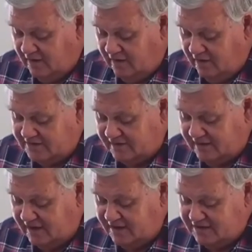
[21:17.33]
Or as the
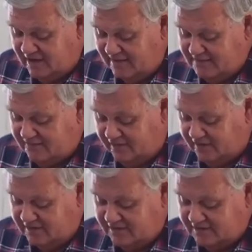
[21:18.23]
King James
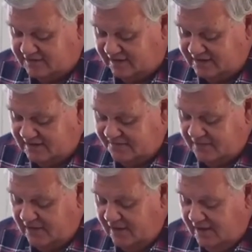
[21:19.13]
Version says,
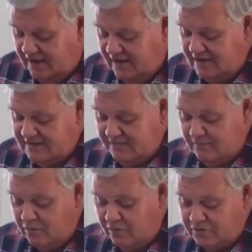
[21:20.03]
it is
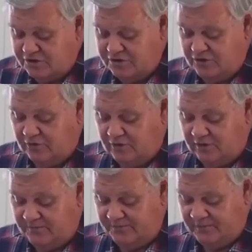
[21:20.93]
more sure.
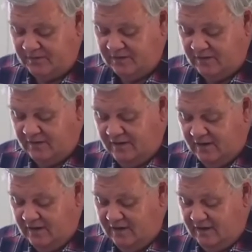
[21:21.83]

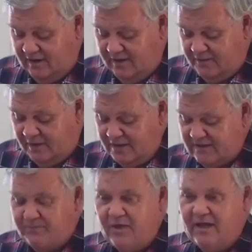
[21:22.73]
It appears
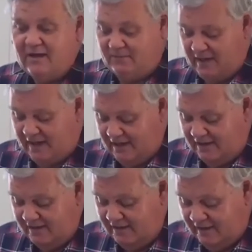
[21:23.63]
that Peter may
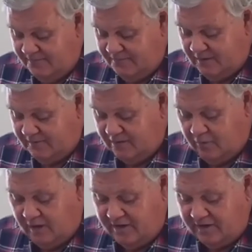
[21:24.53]
be
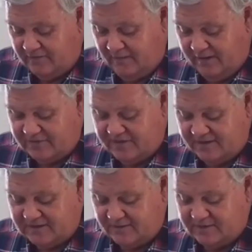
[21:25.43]
quoting from Old
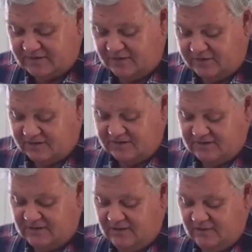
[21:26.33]
Testament sources
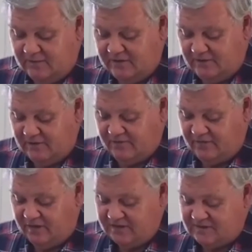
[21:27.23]
when he
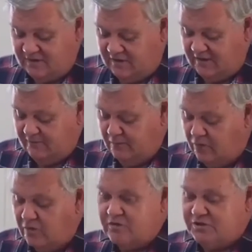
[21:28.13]
refers to the
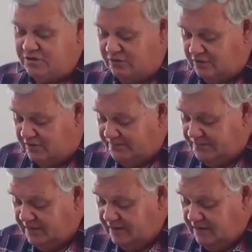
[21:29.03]
more sure
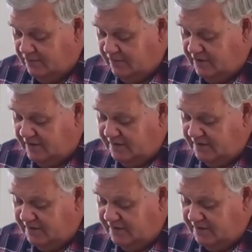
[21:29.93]
word.